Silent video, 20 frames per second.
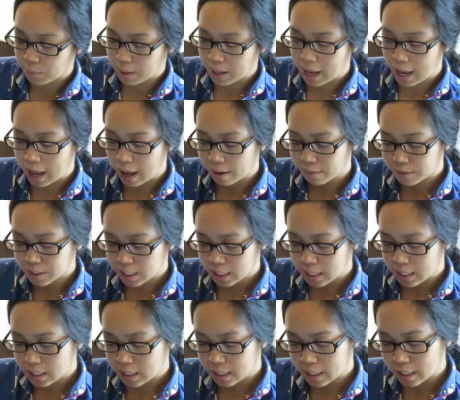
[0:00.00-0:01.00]
we have
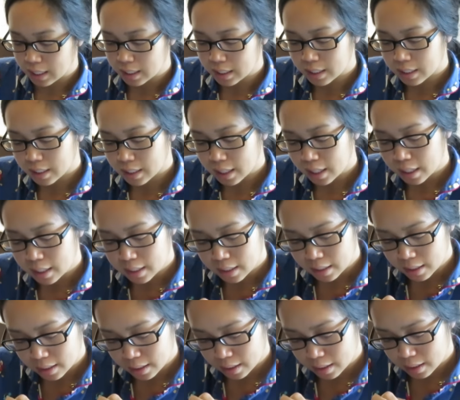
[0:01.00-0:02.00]
to eat these
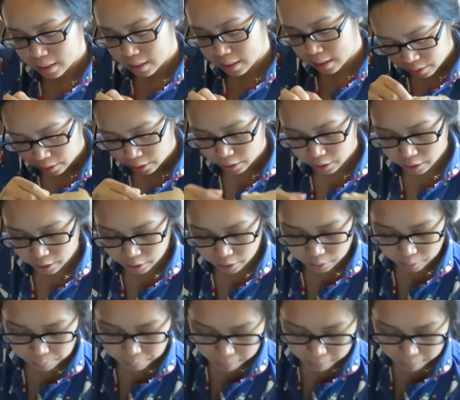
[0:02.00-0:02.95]
because they're gonna go